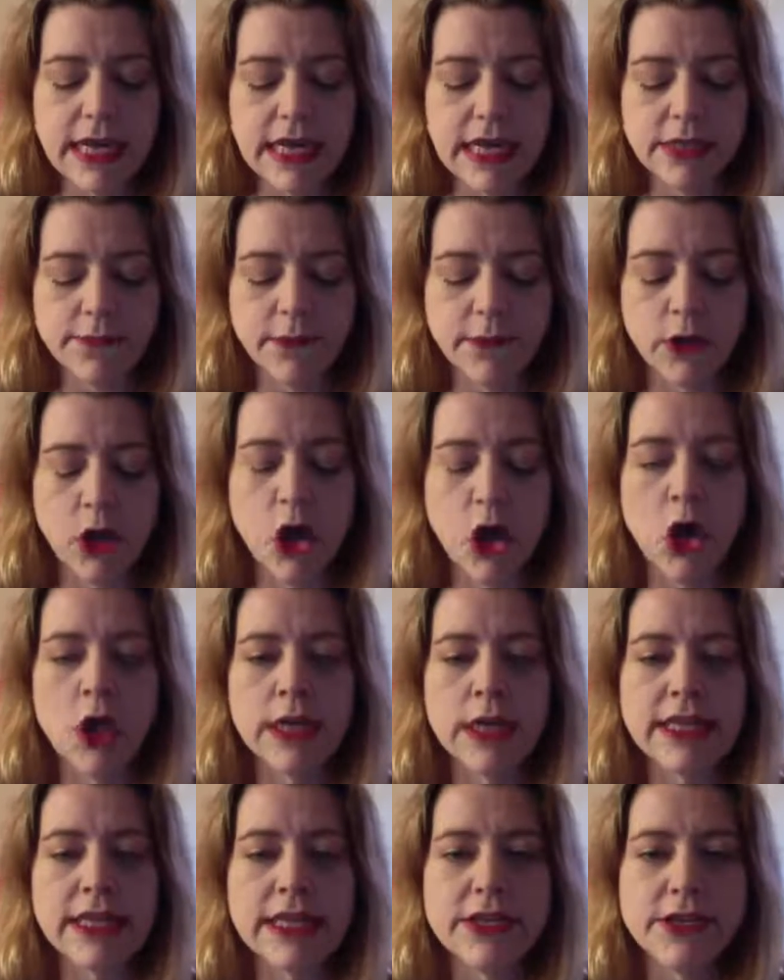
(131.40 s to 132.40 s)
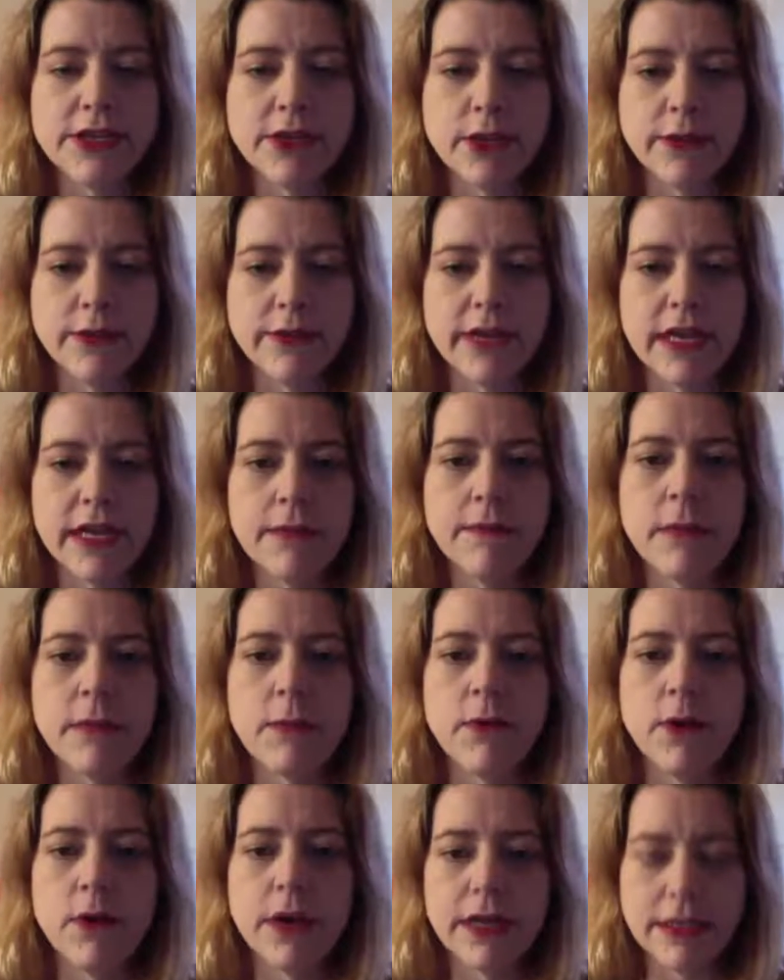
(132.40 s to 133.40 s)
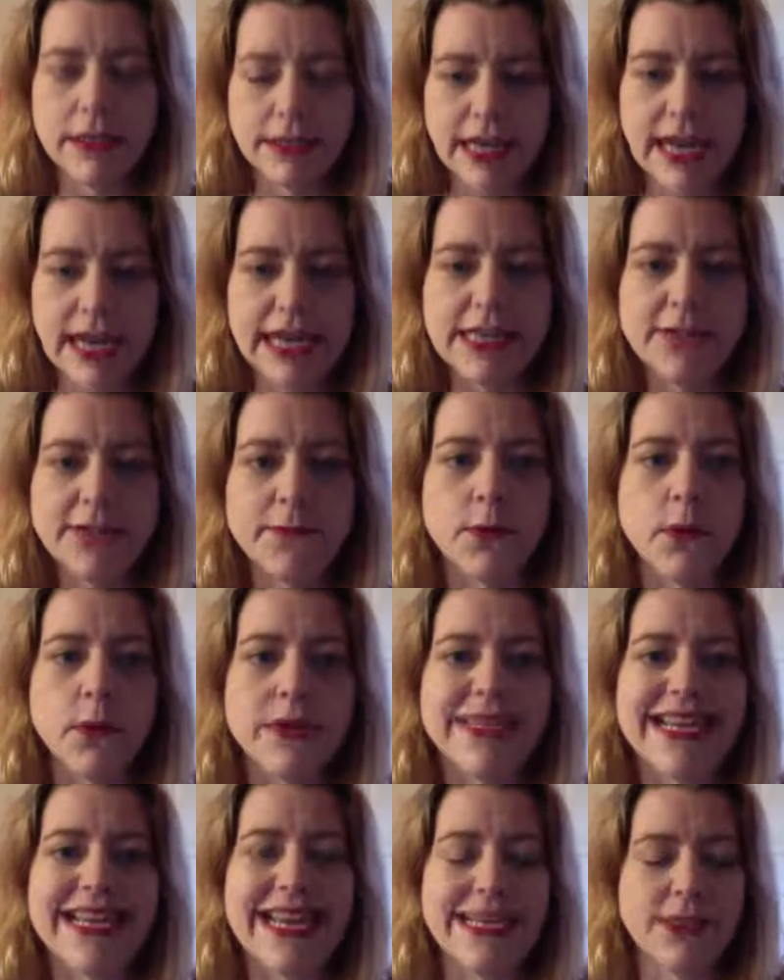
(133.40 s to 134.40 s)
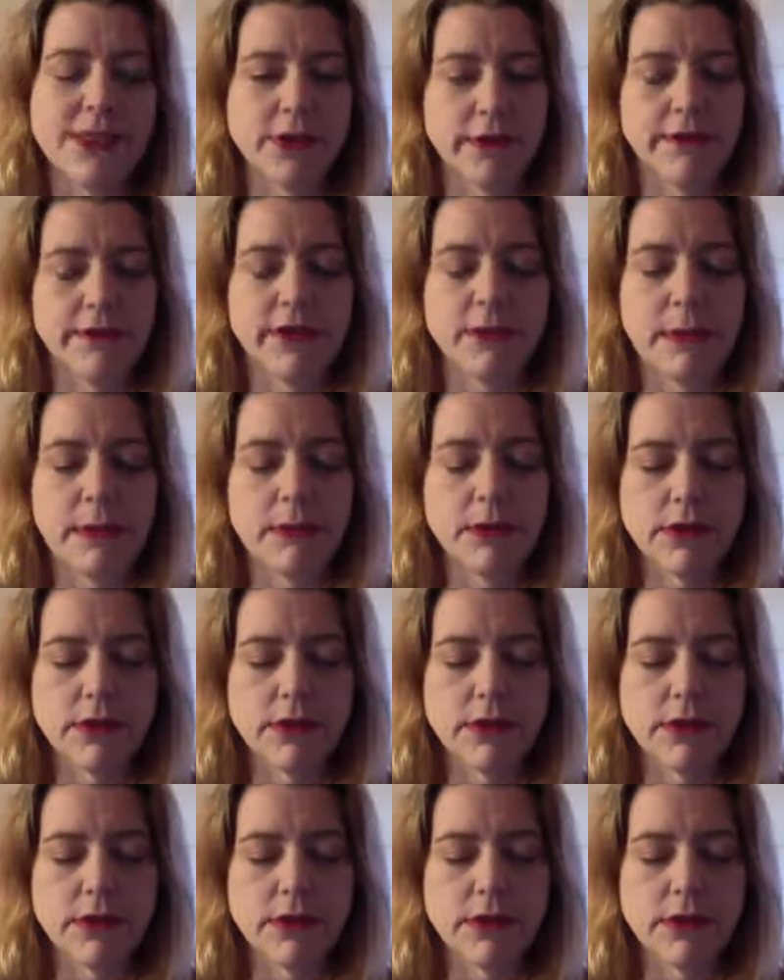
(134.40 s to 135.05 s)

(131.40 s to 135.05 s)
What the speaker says: for currently serving. Memorial Day is for dead service members.